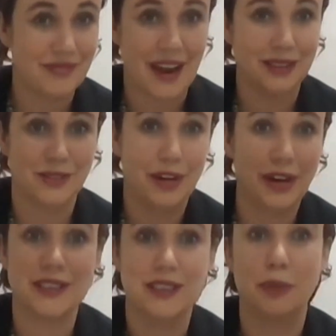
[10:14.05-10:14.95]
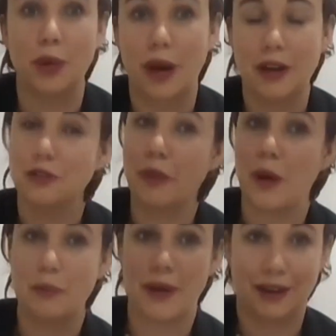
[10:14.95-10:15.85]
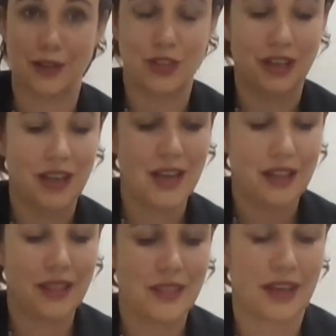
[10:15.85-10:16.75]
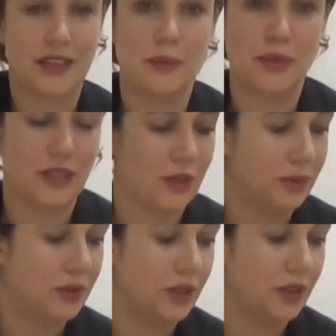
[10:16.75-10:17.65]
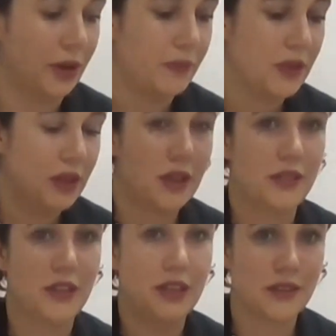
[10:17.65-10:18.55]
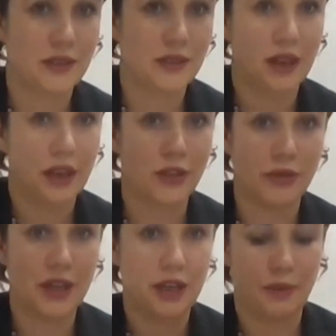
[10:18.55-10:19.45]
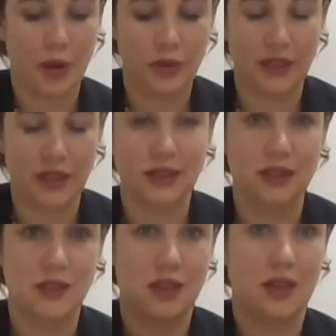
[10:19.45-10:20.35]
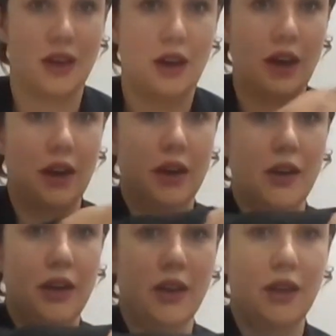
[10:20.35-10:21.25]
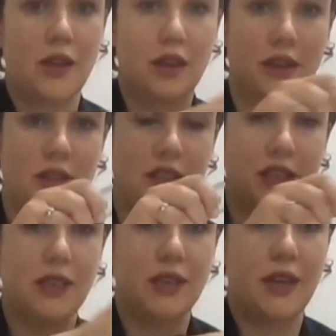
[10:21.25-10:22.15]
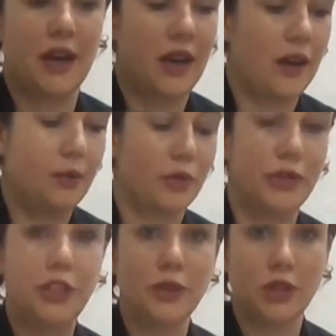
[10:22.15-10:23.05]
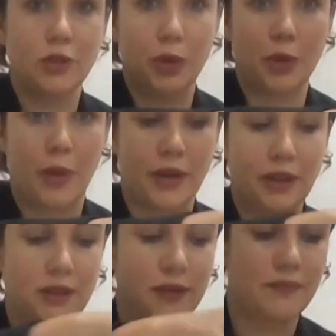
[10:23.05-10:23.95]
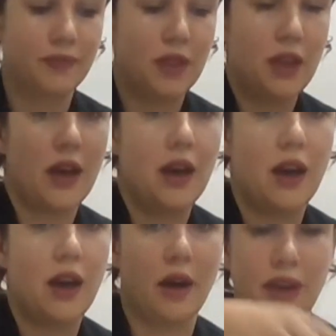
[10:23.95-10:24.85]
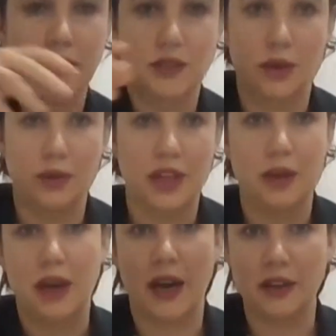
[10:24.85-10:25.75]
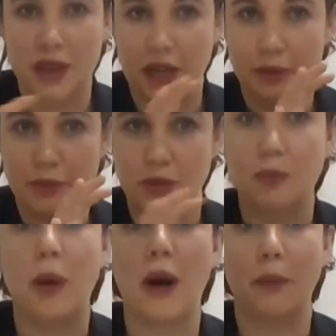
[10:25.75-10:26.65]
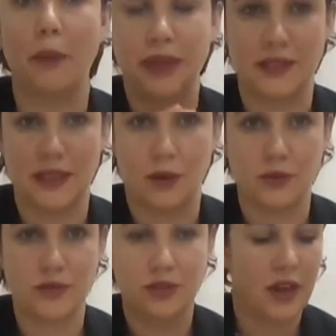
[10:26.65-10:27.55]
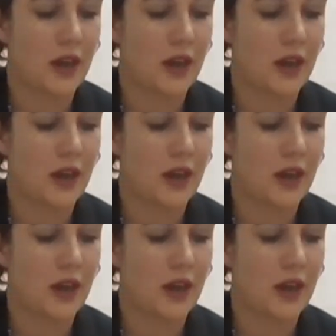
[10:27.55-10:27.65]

has a very simple kind of pump action that can be used. So these three components are the reusable parts, and so they kind of make up the pump itself.